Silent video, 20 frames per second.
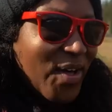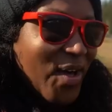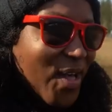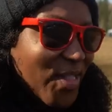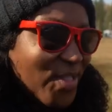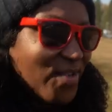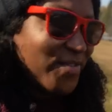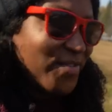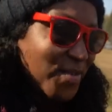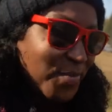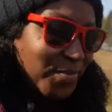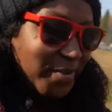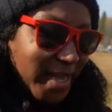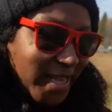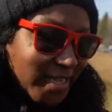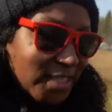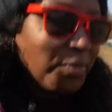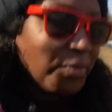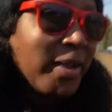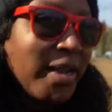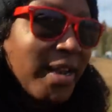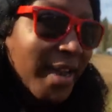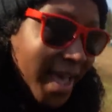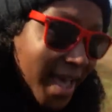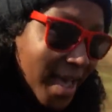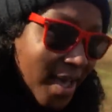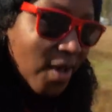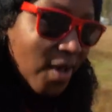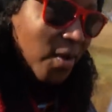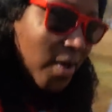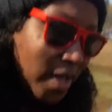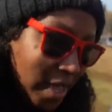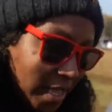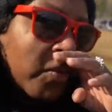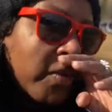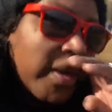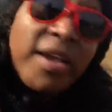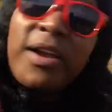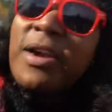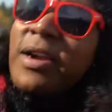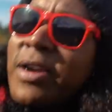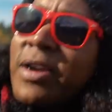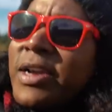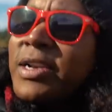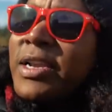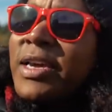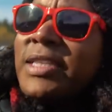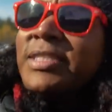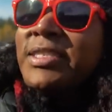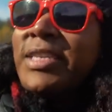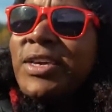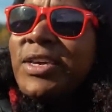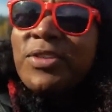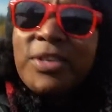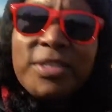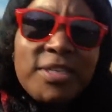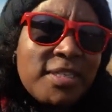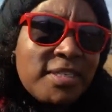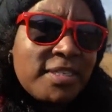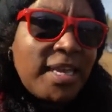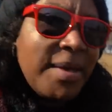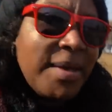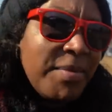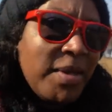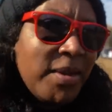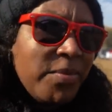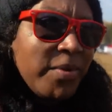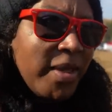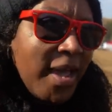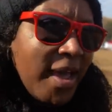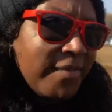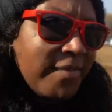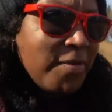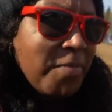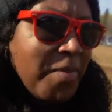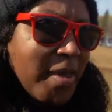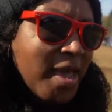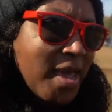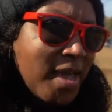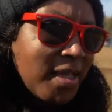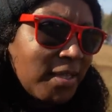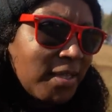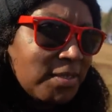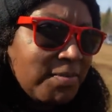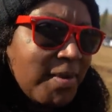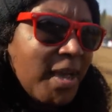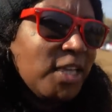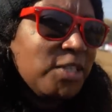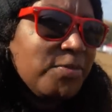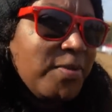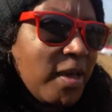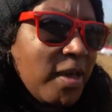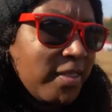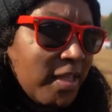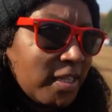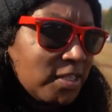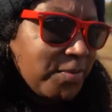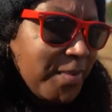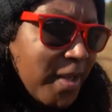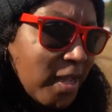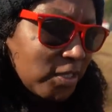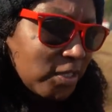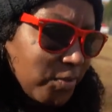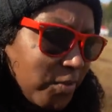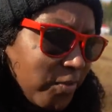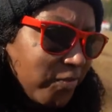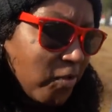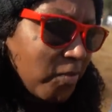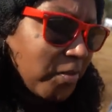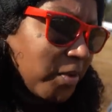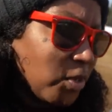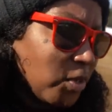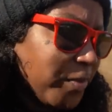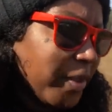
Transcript: all over the place. But now we are going to continue this excitement. We have the band Smash Mouth that's about to perform a little